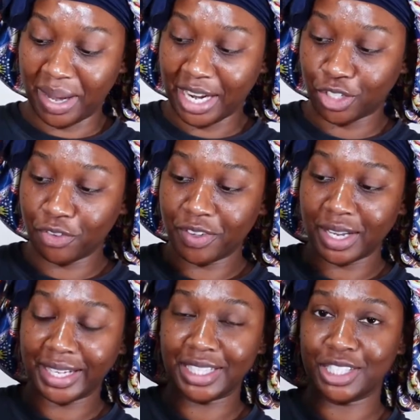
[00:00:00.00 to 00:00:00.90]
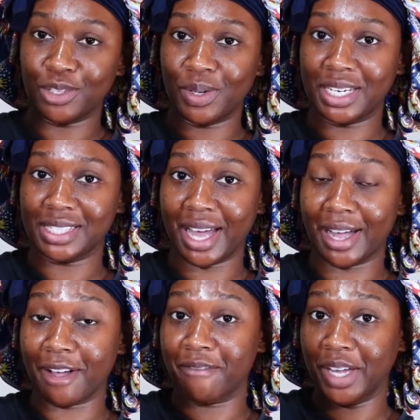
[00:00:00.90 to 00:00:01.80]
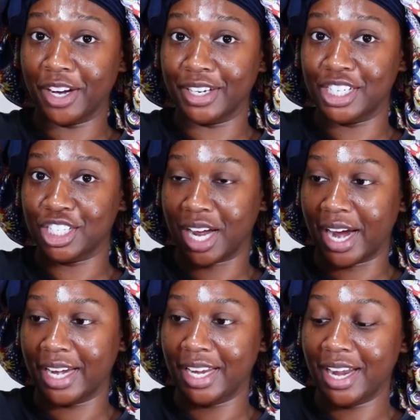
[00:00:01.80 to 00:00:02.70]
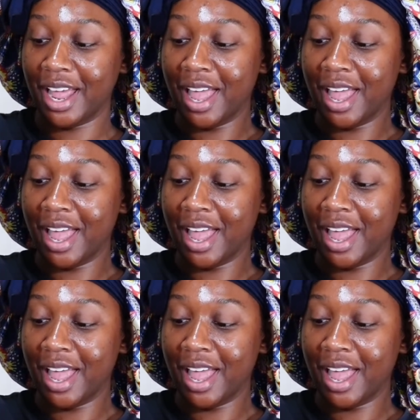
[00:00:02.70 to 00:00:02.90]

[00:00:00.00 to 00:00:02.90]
but I do feel like this unit is like very shiny.